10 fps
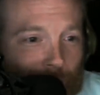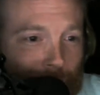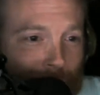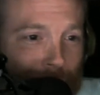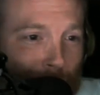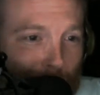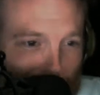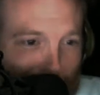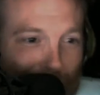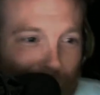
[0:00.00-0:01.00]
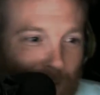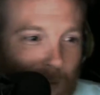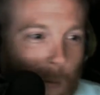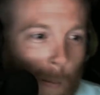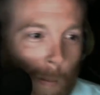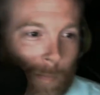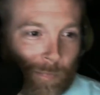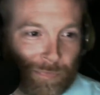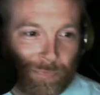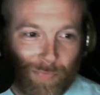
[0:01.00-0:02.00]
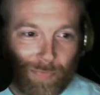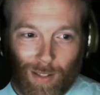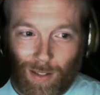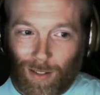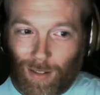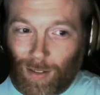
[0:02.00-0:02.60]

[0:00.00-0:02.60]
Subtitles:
I was like, I might have to grab one too.